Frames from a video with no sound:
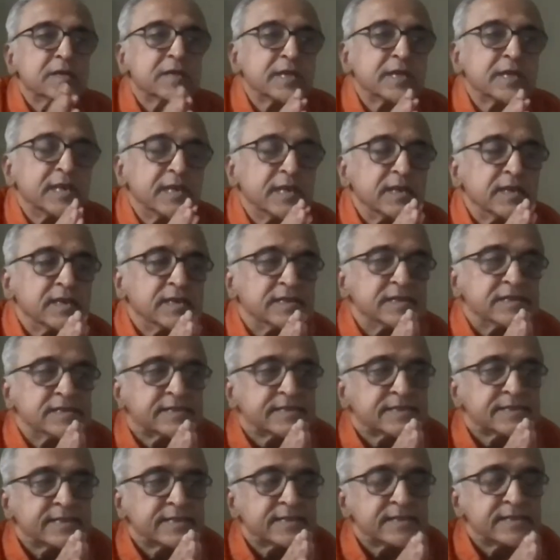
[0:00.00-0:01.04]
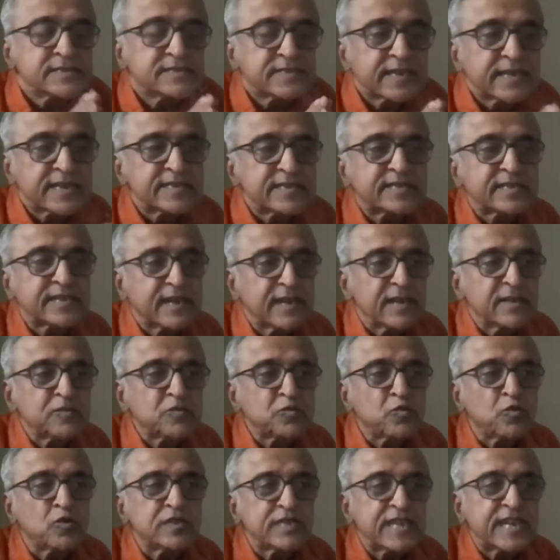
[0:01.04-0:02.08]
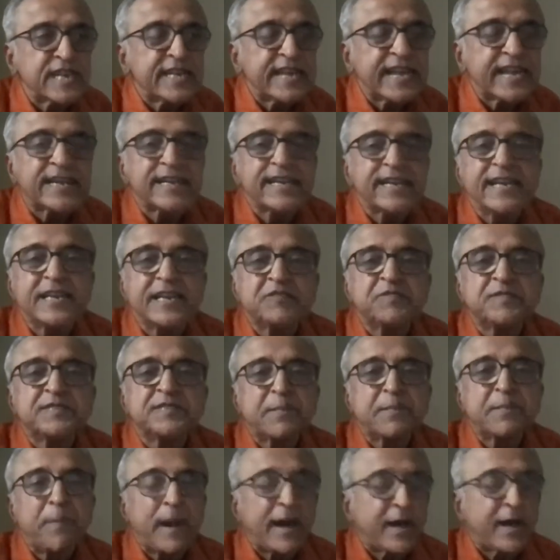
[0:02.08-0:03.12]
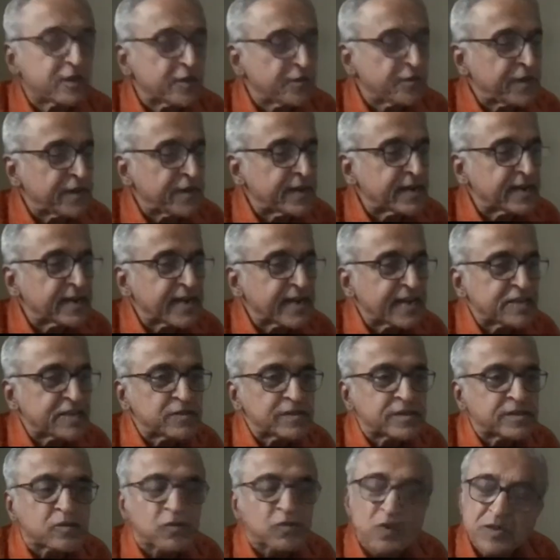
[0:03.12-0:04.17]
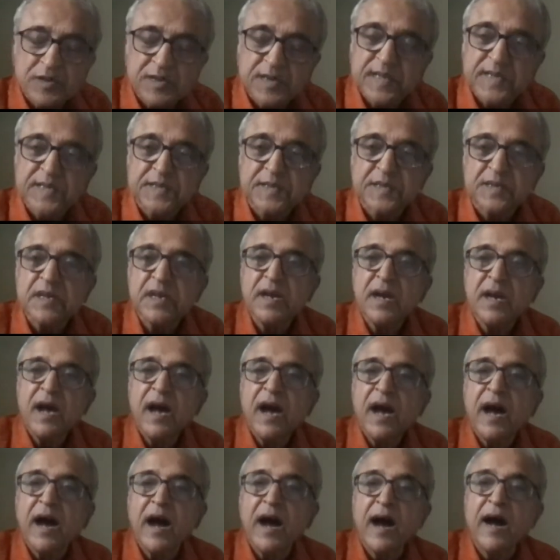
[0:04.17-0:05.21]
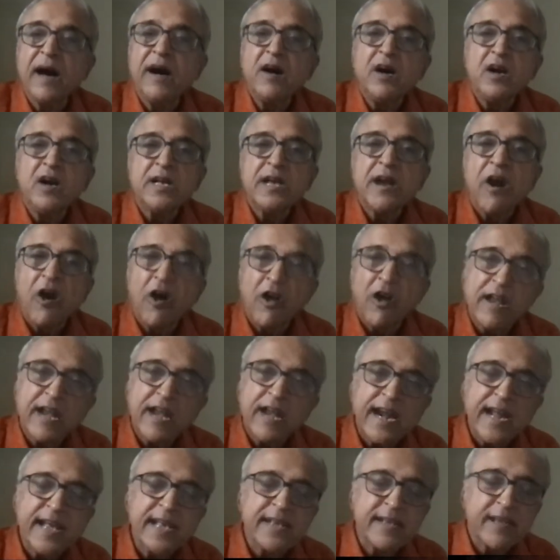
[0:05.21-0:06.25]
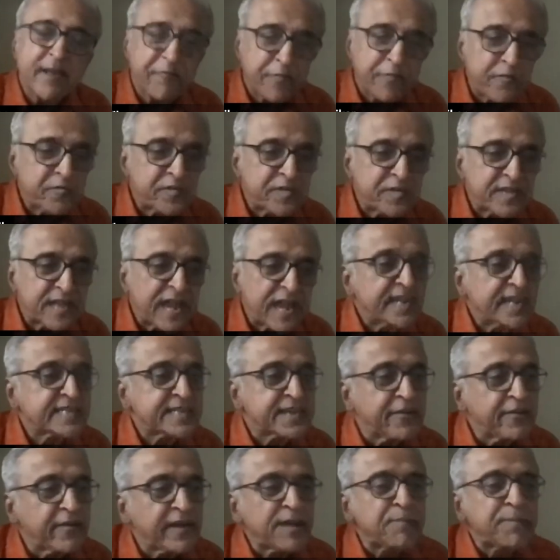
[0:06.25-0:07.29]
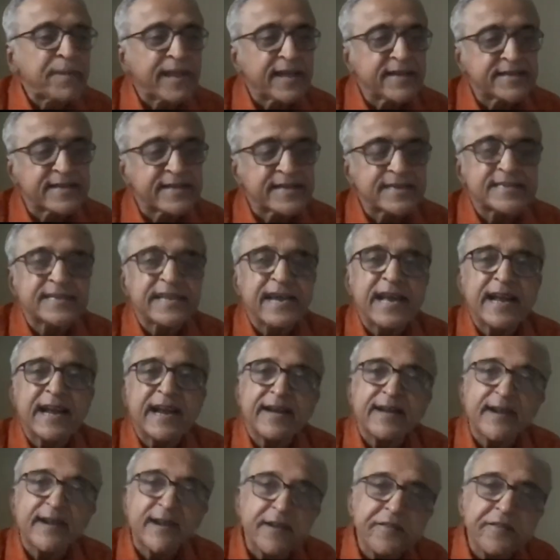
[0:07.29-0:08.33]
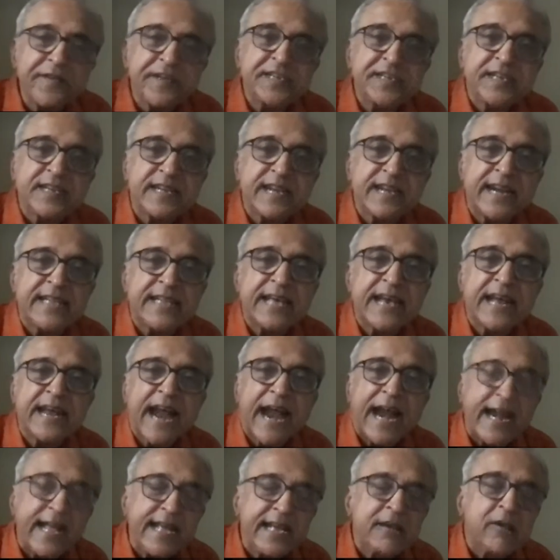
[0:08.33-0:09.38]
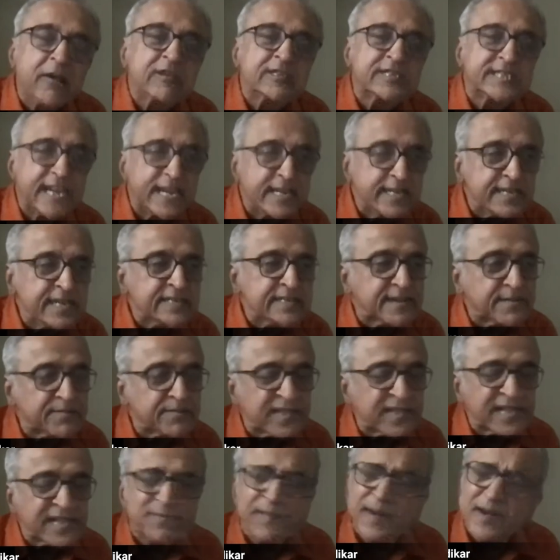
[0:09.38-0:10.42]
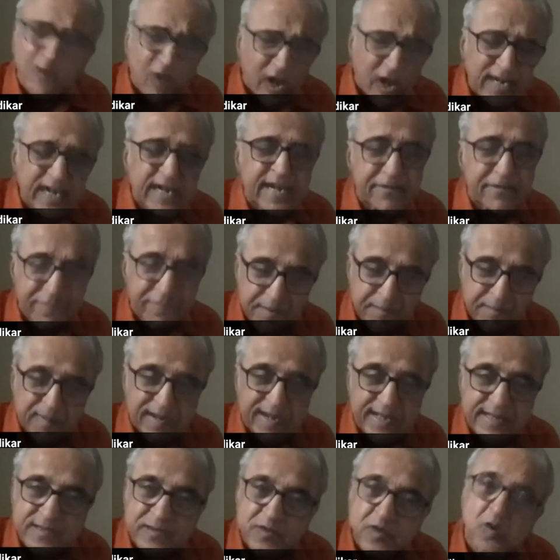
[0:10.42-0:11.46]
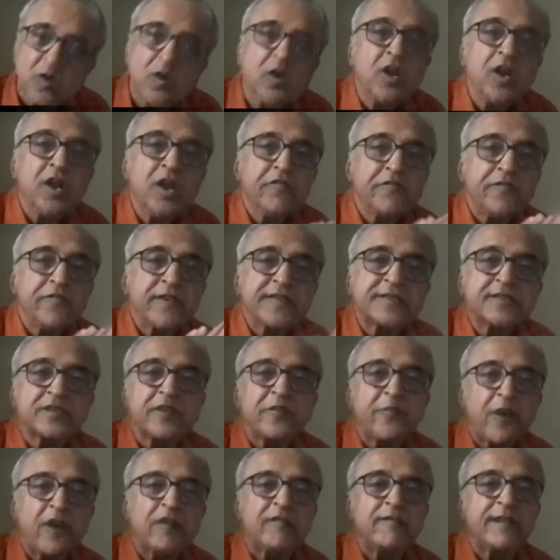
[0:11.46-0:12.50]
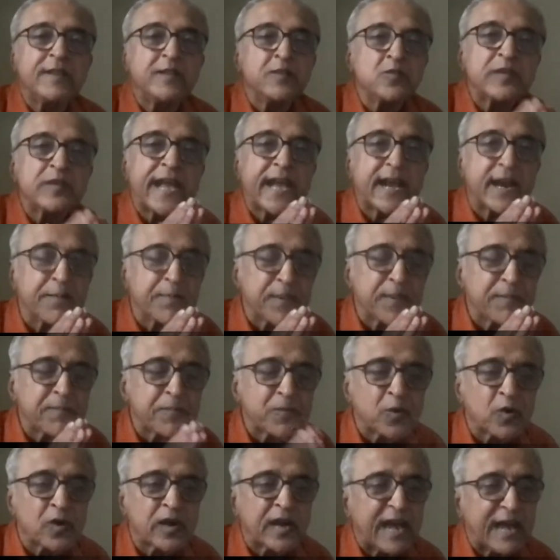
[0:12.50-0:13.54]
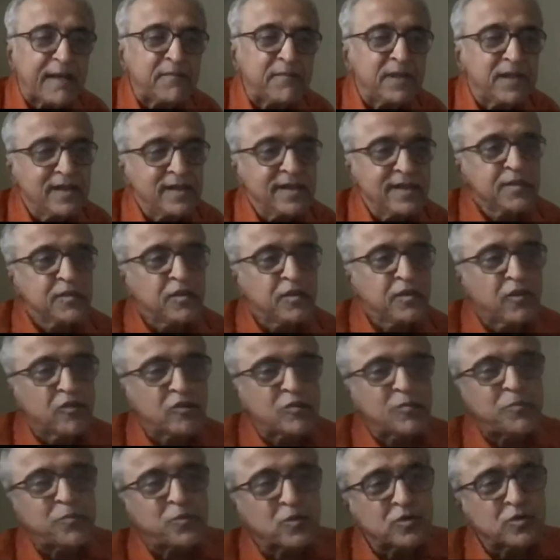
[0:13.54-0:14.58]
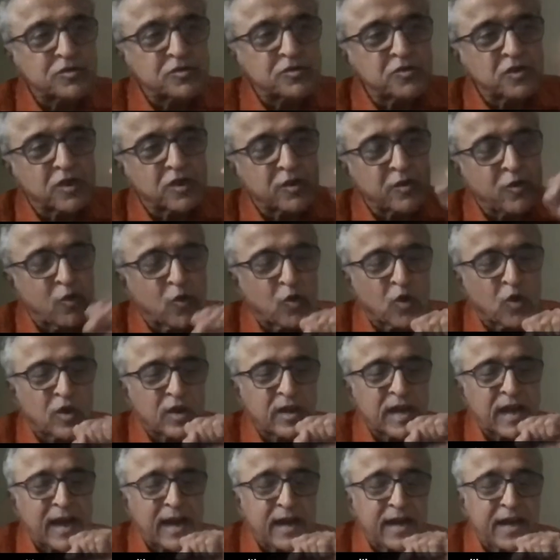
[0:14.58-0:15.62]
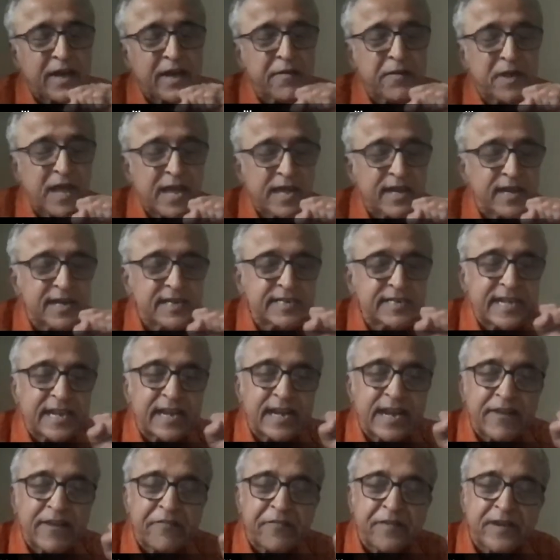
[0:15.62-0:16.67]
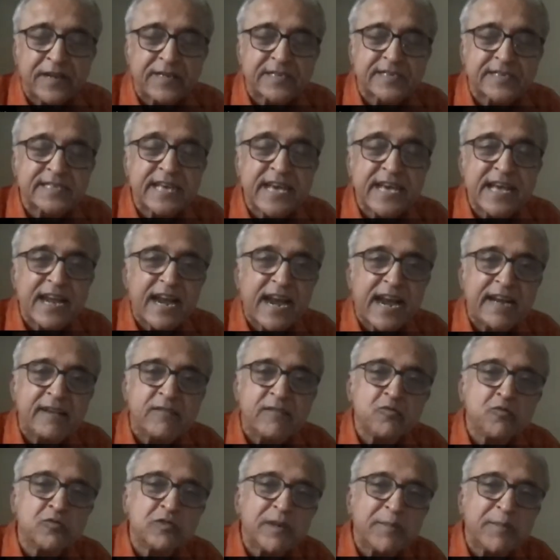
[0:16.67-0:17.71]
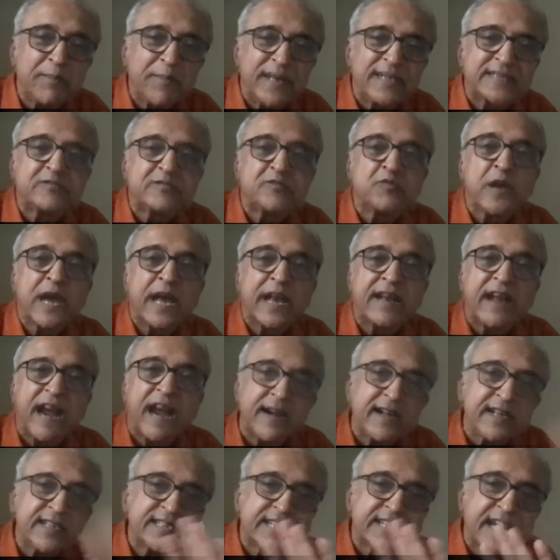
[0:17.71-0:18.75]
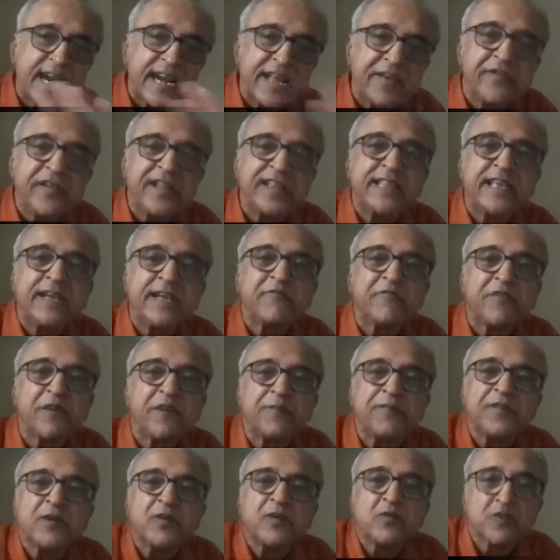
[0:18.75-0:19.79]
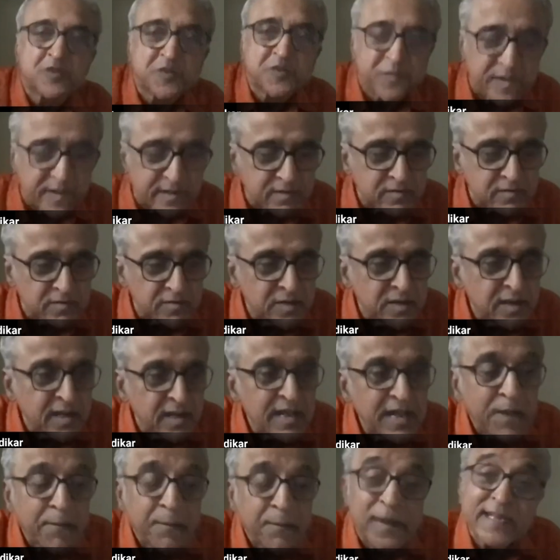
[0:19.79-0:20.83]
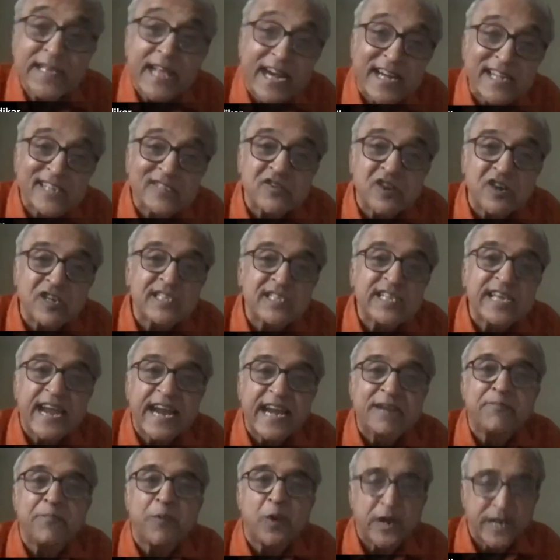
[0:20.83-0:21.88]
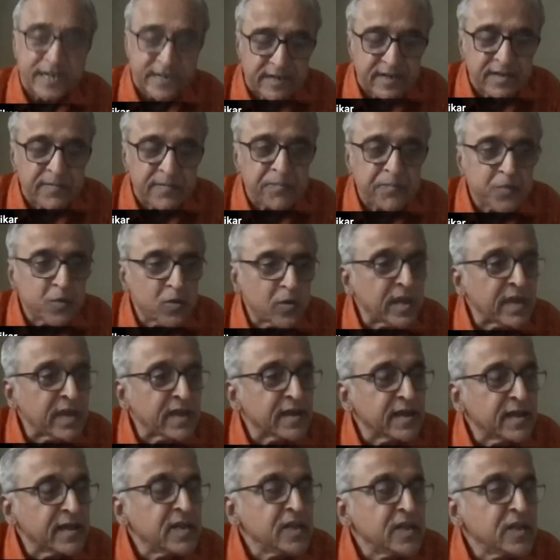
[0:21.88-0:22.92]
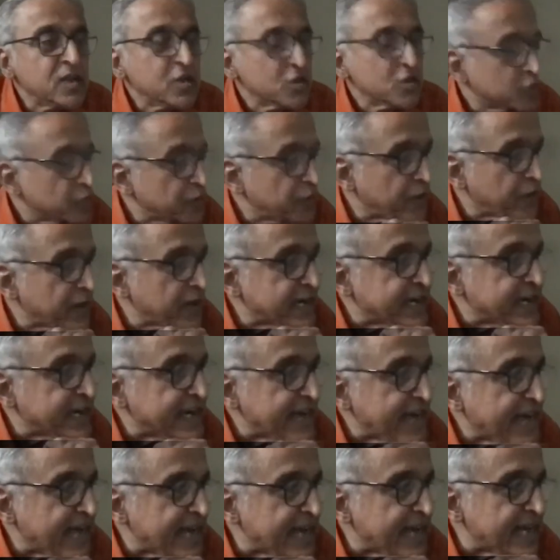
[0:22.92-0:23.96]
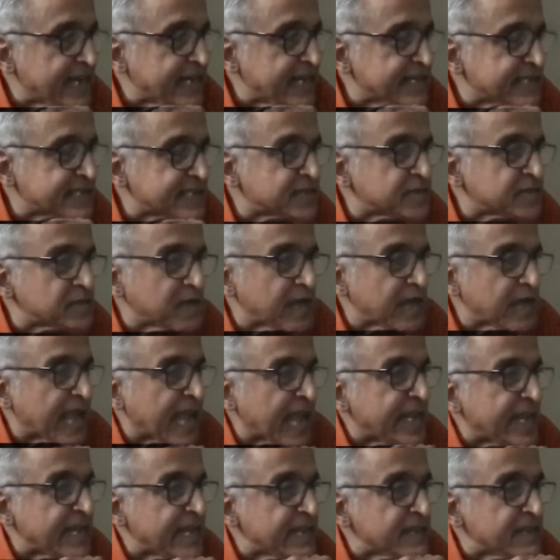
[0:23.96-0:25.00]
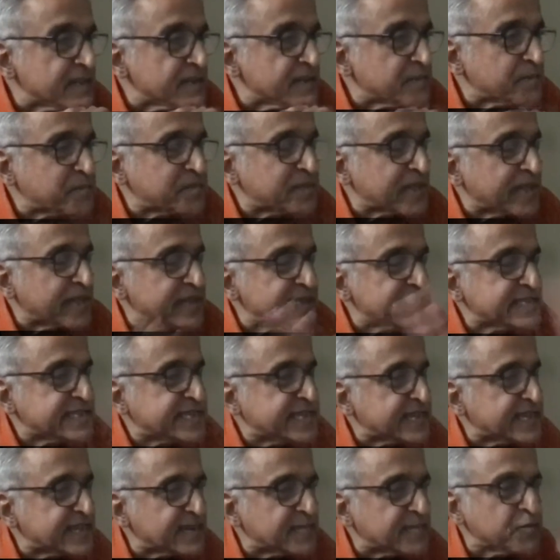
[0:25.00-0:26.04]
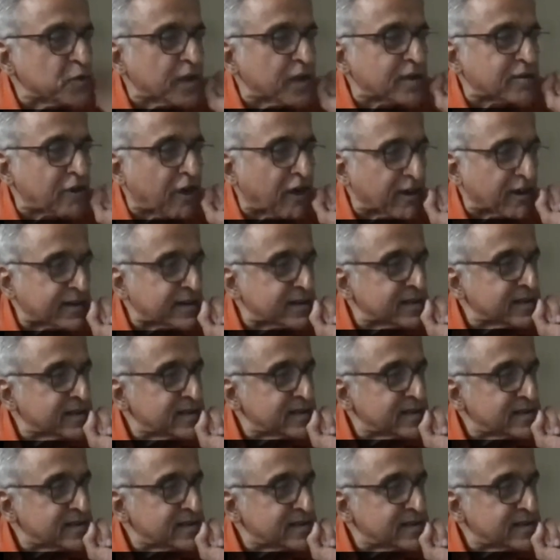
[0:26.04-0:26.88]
the statistical tools and techniques which are part of undergraduate courses, uh, already at several places they are under revision and they are adding or changing some things, but not at every place. So first of all, when you take up a program, you have to put your whole energy and efforts there and do the best you can, understand everything from the coursework. But that is not the end point. Okay. So for a data analyst, any, any theorem you are taught,